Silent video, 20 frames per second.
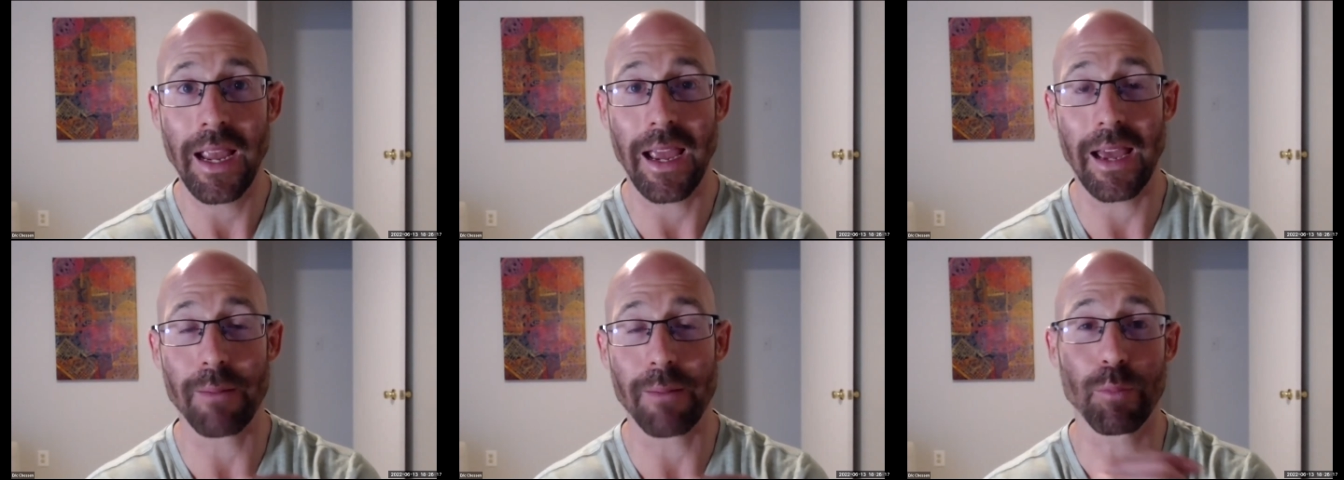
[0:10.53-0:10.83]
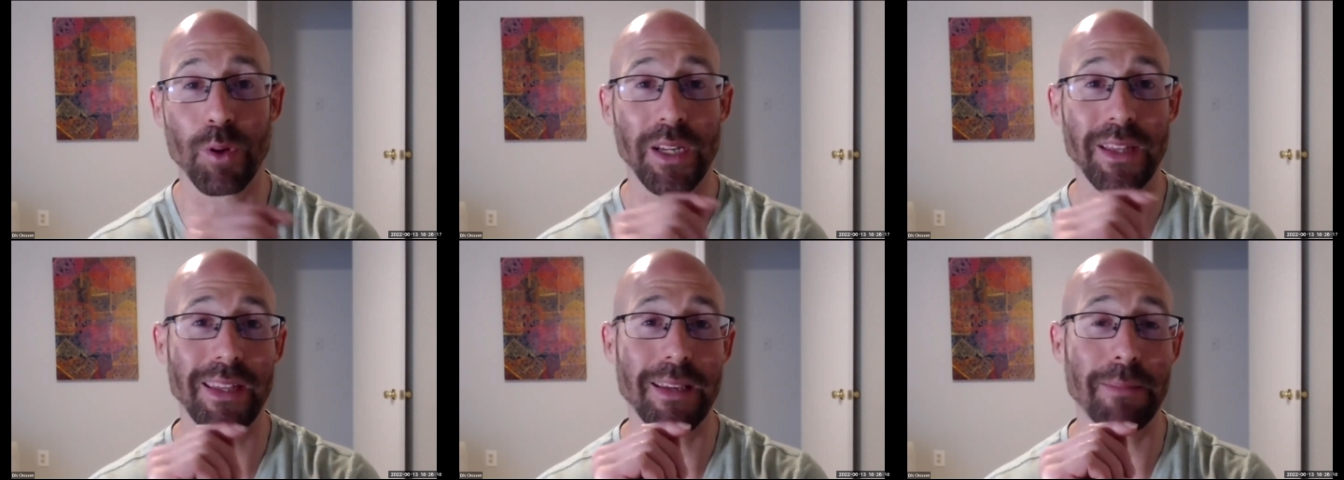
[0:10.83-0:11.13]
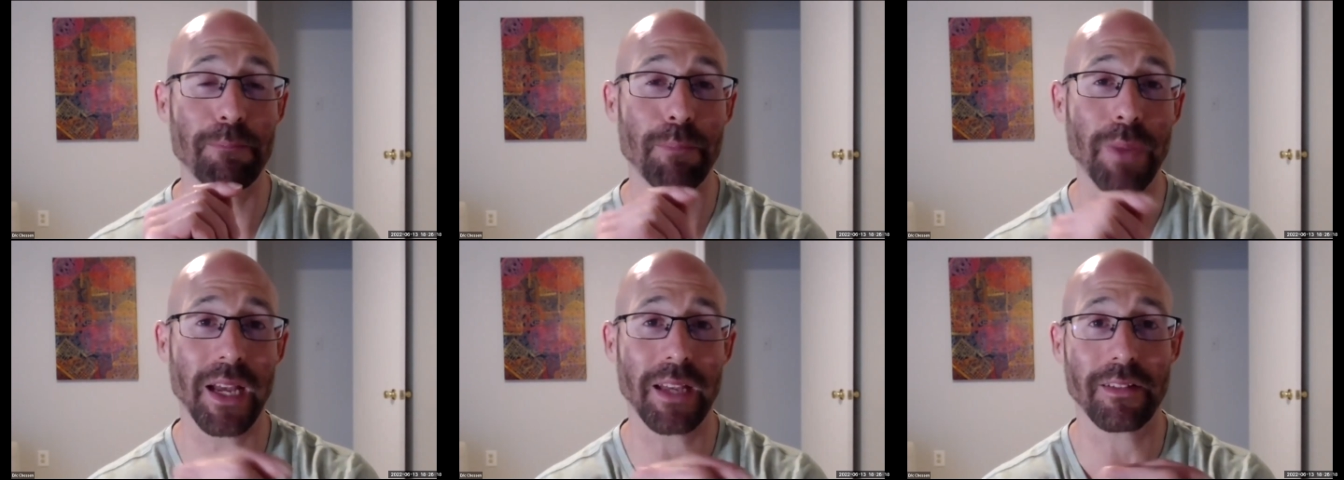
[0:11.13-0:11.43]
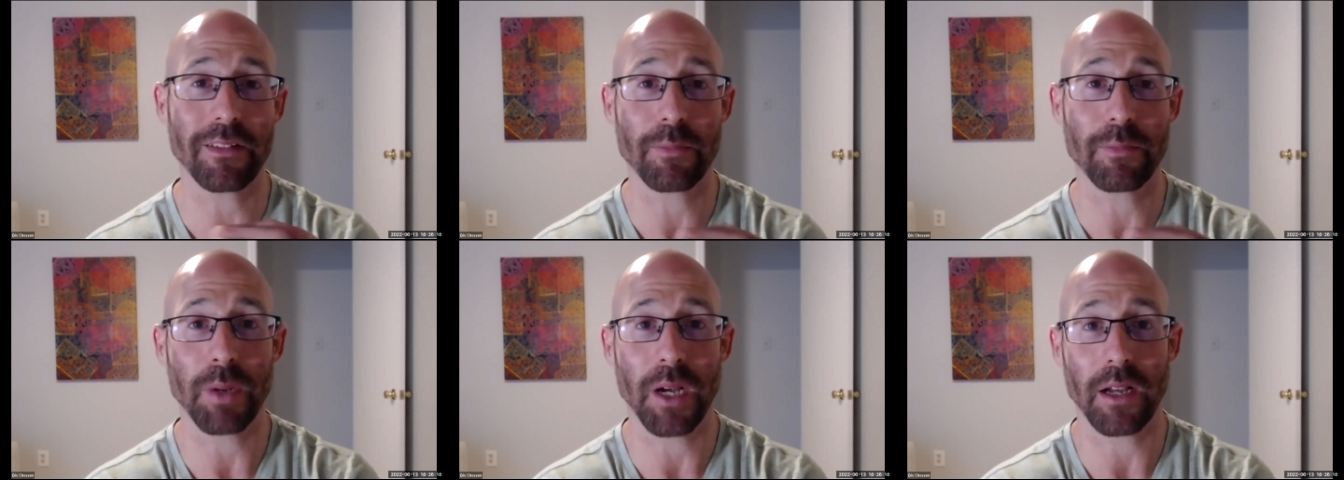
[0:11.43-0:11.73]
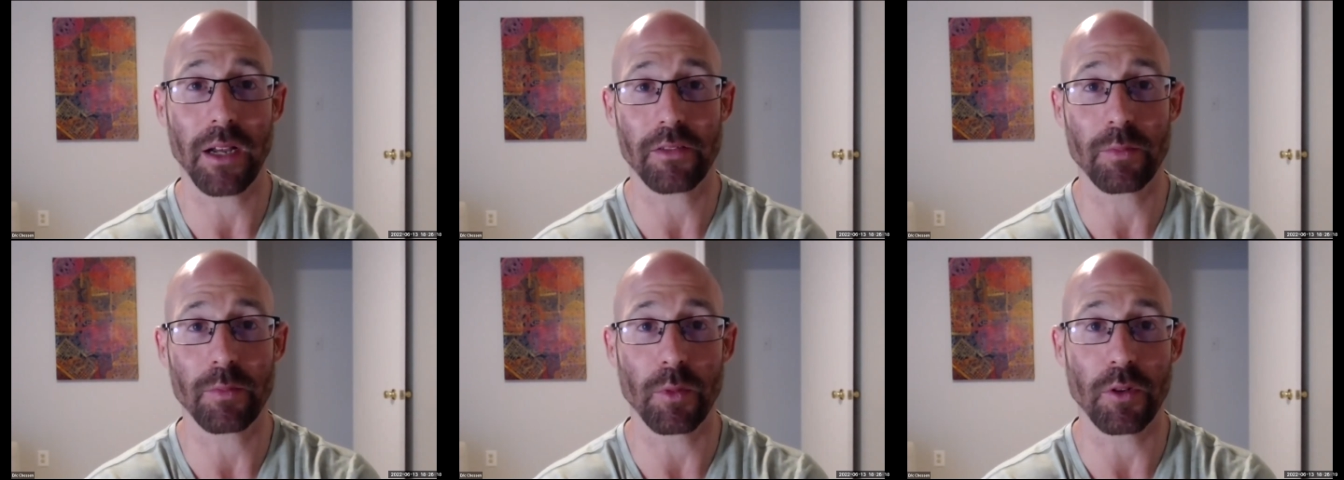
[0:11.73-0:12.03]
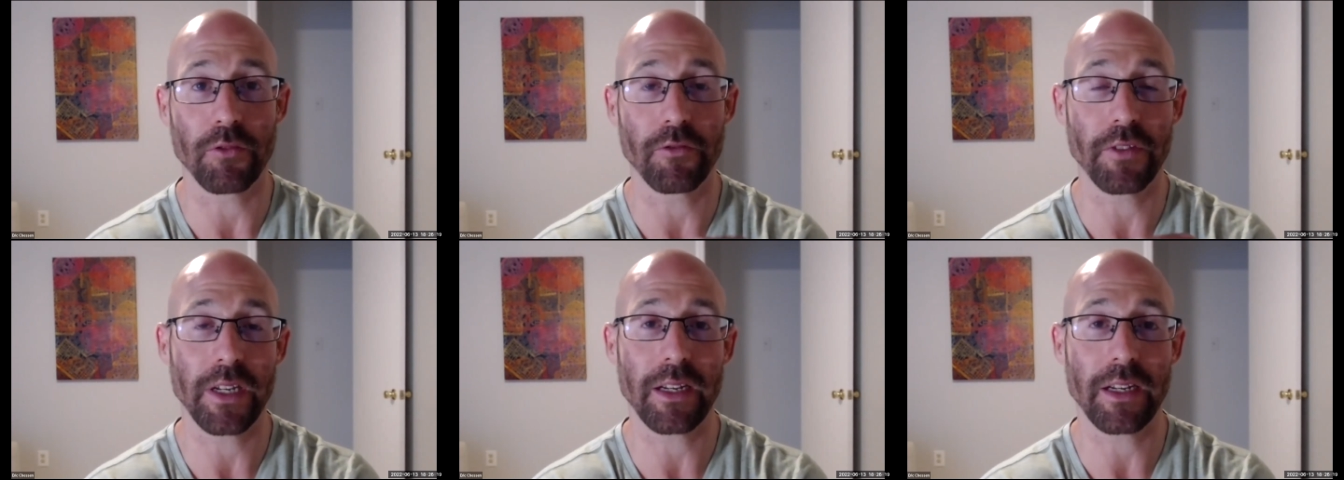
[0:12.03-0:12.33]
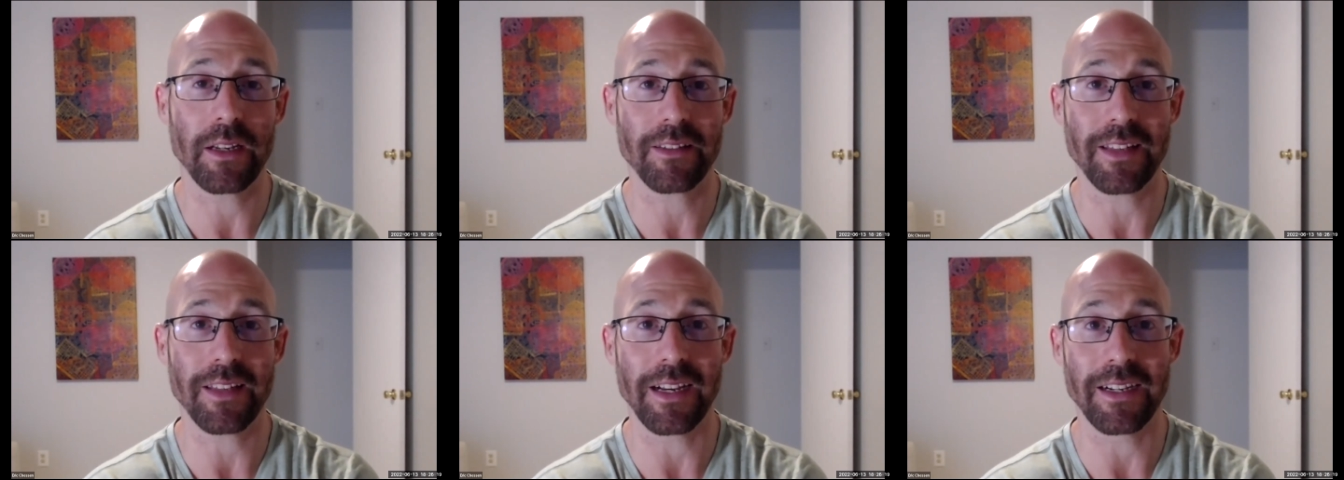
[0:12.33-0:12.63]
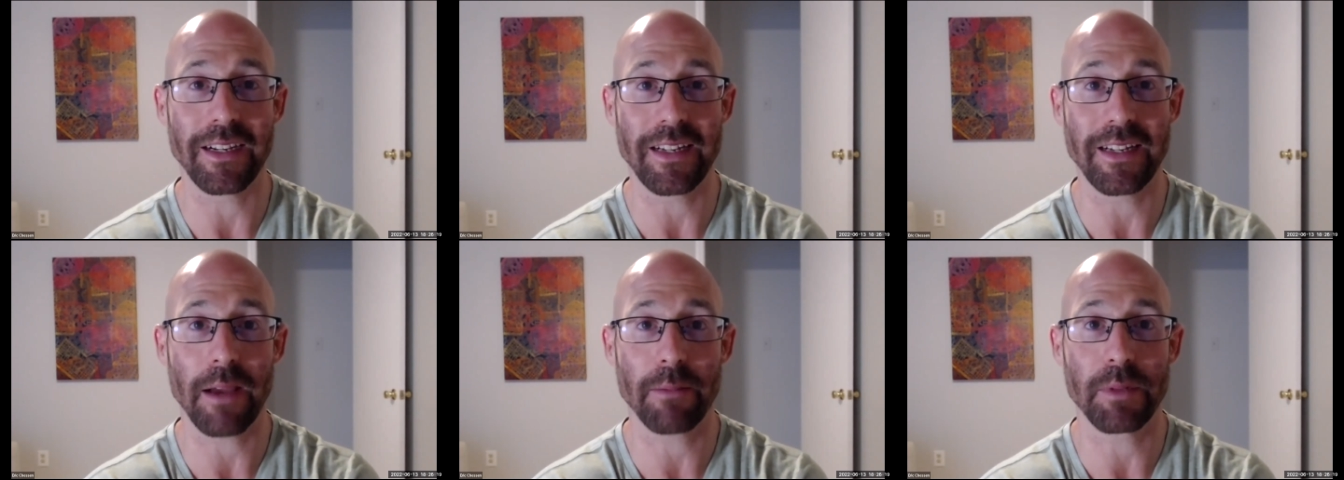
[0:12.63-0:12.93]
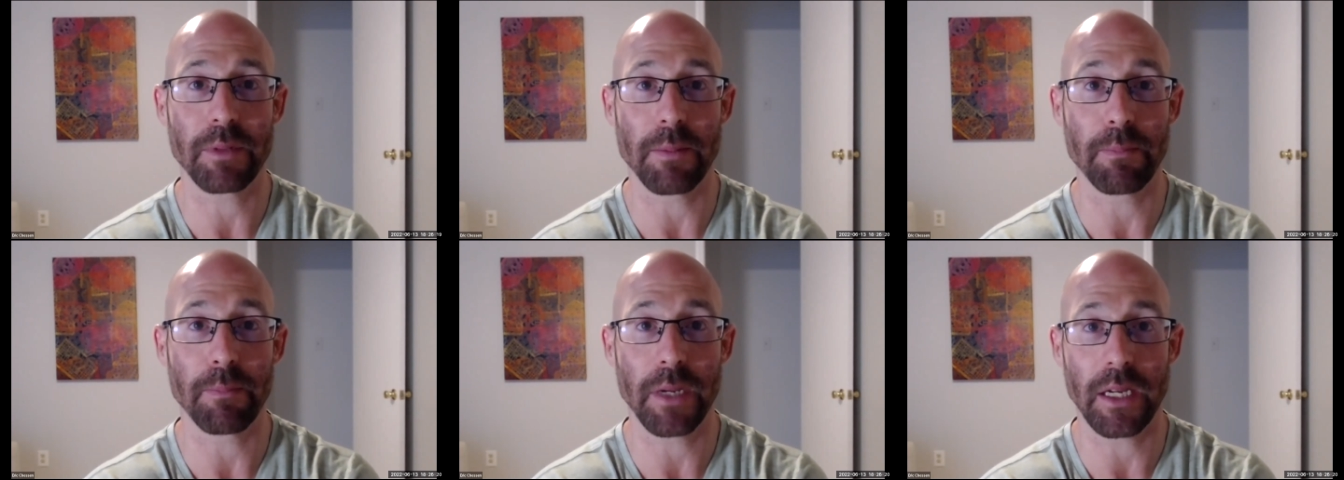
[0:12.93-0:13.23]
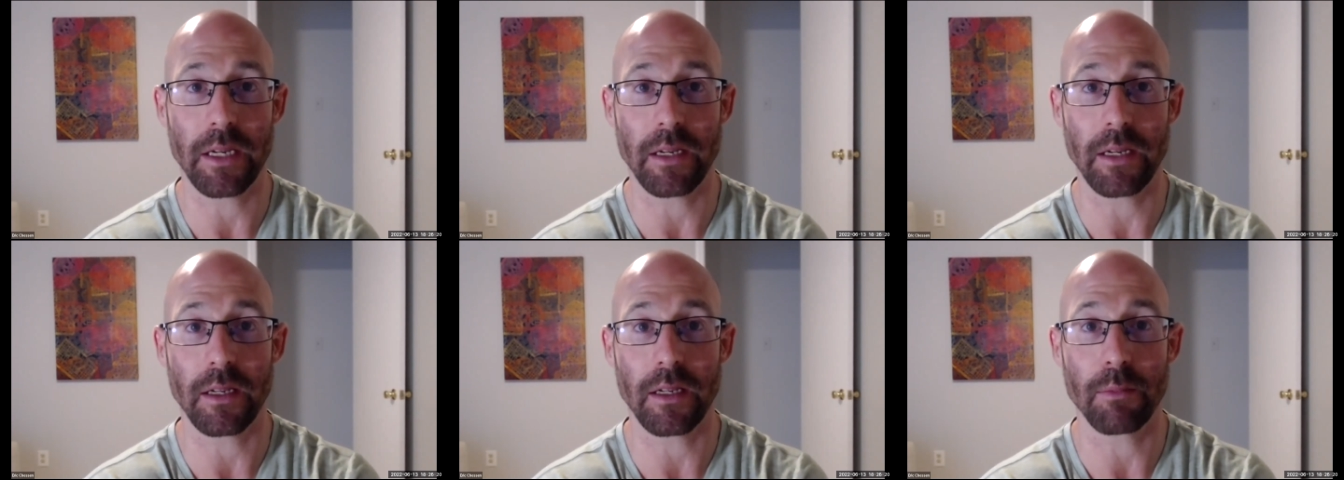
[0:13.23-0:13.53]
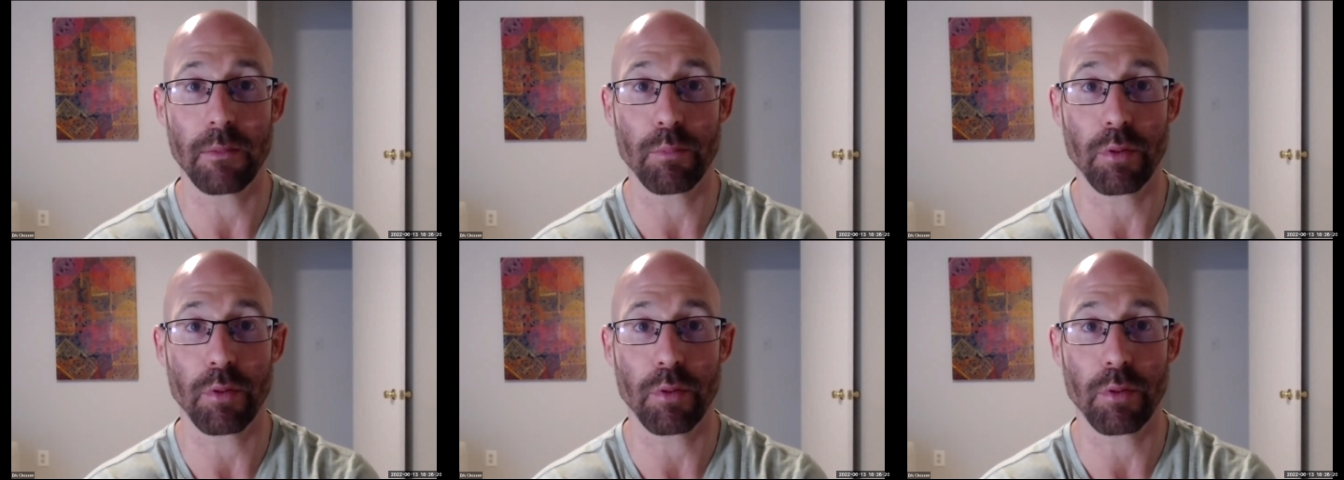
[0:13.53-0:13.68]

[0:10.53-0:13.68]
and bring the best possible fitness and adapted PE